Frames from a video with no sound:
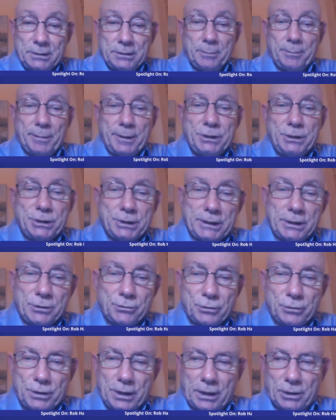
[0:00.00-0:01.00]
the basic
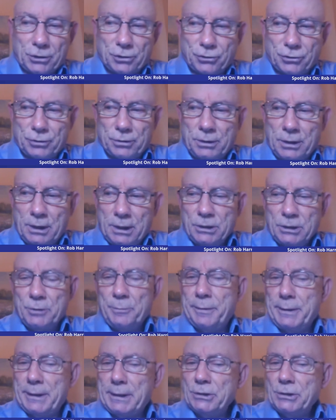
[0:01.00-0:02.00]
introduction
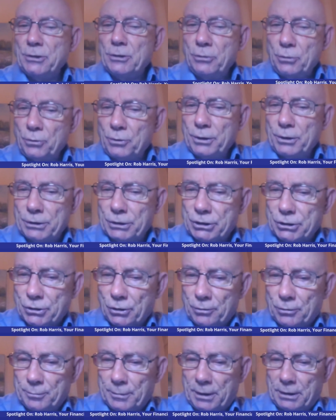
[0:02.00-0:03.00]
to begin to look at the
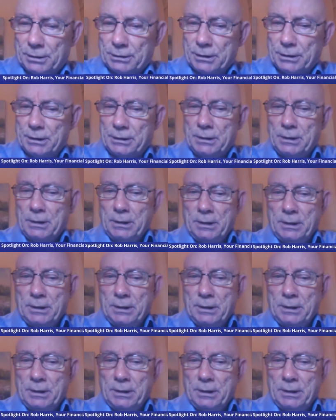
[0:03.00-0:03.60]
stock market